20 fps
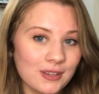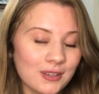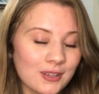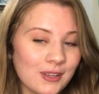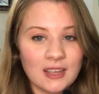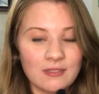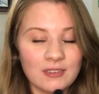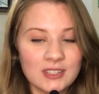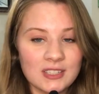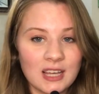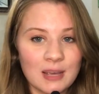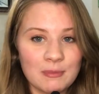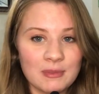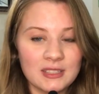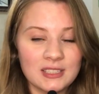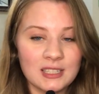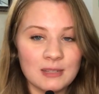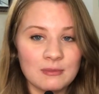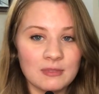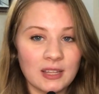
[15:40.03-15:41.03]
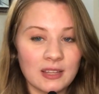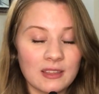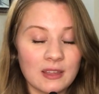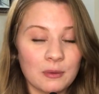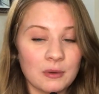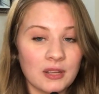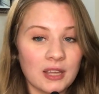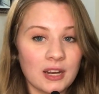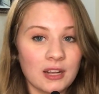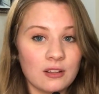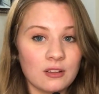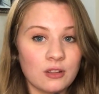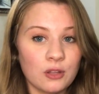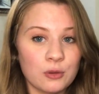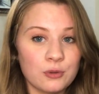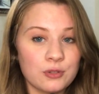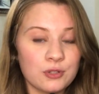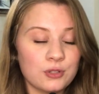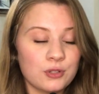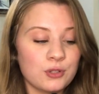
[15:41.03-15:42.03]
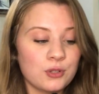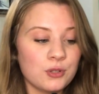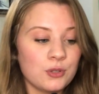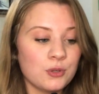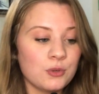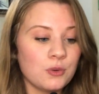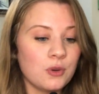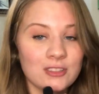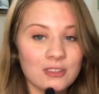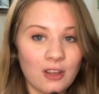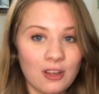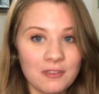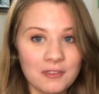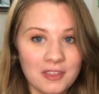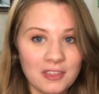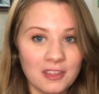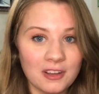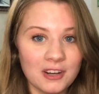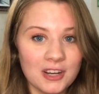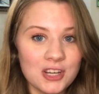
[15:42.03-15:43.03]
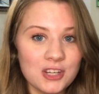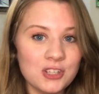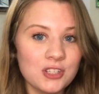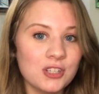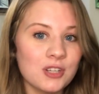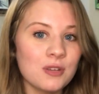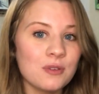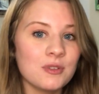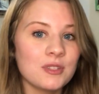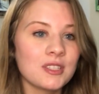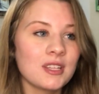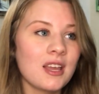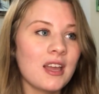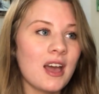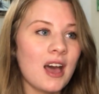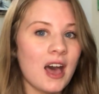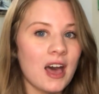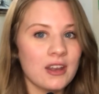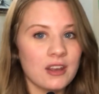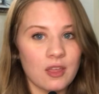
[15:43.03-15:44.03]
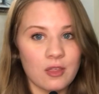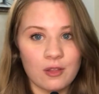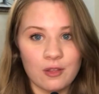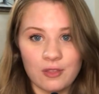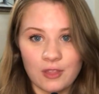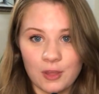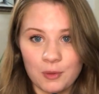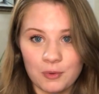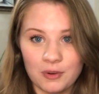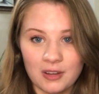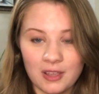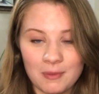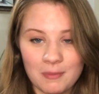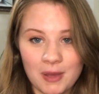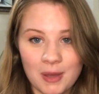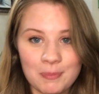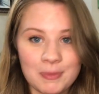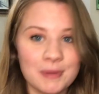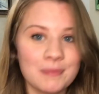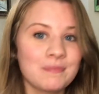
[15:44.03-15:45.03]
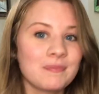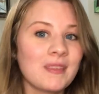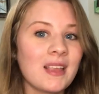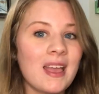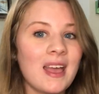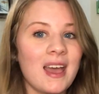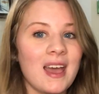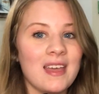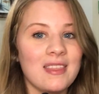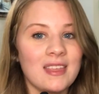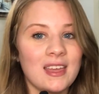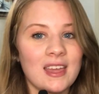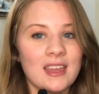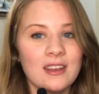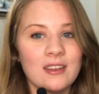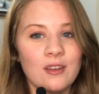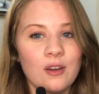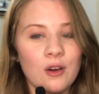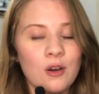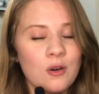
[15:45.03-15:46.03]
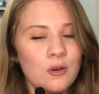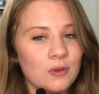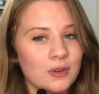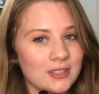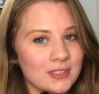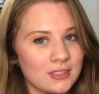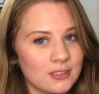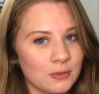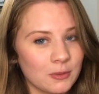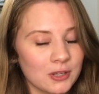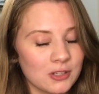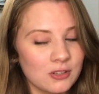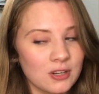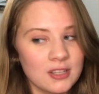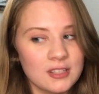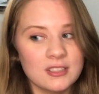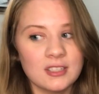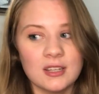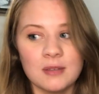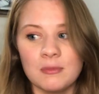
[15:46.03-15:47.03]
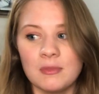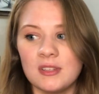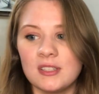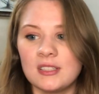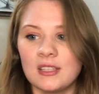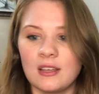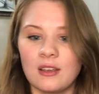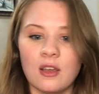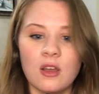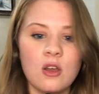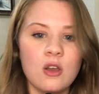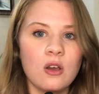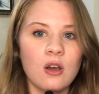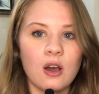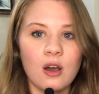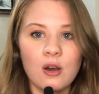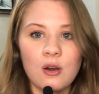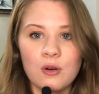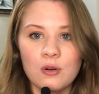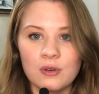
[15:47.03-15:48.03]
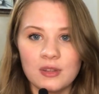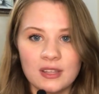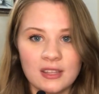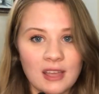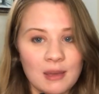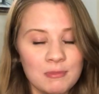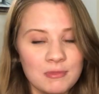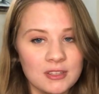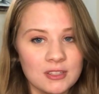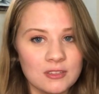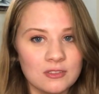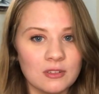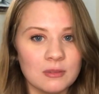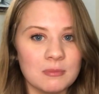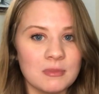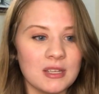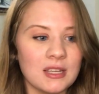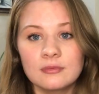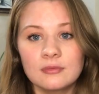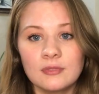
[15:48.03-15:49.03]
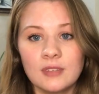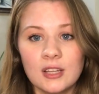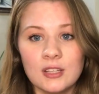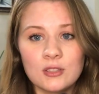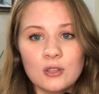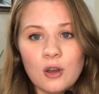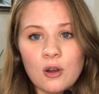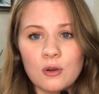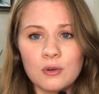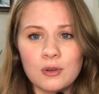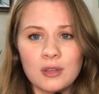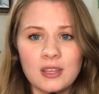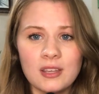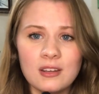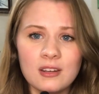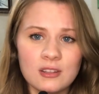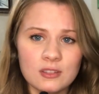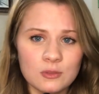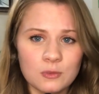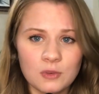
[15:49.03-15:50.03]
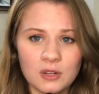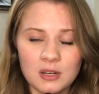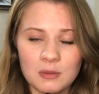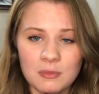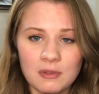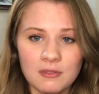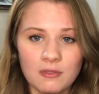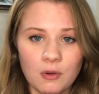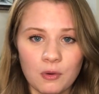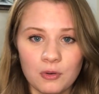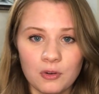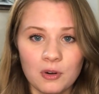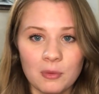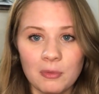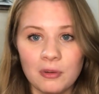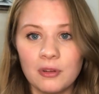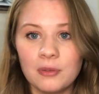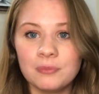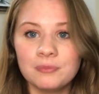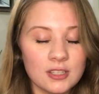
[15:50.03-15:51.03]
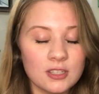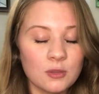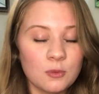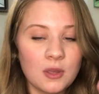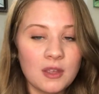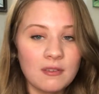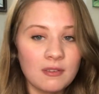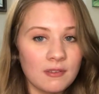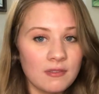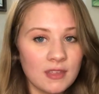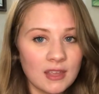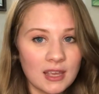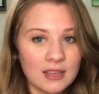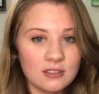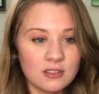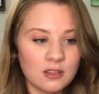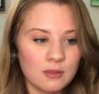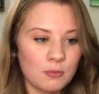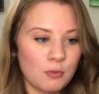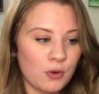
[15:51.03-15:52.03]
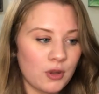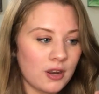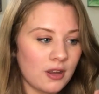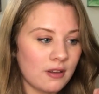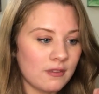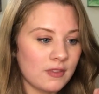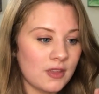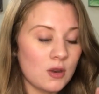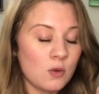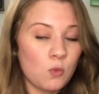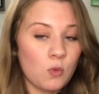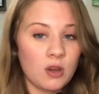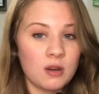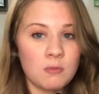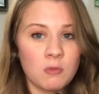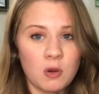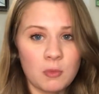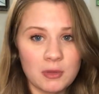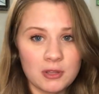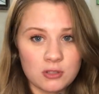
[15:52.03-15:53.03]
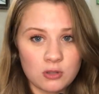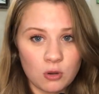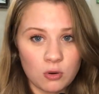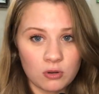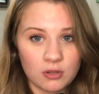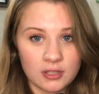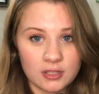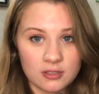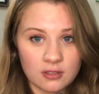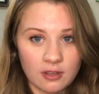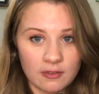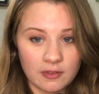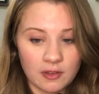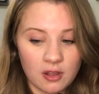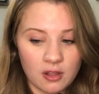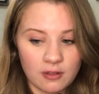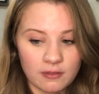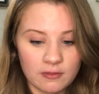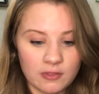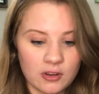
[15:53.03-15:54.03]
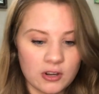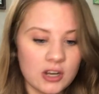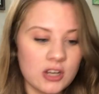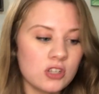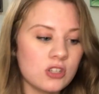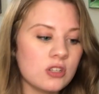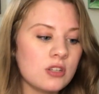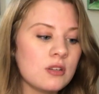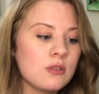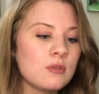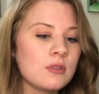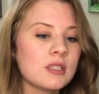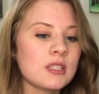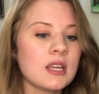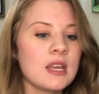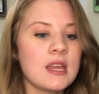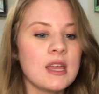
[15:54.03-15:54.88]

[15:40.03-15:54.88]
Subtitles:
every time it seemed like they were getting close to solving their issues, another thing would come up. And then, oh, it's do I trust him? It's like, oh, he kept this from me. It's, oh, he doesn't want to be vulnerable. So, even if they get to the point of in one moment totally solving all of their issues,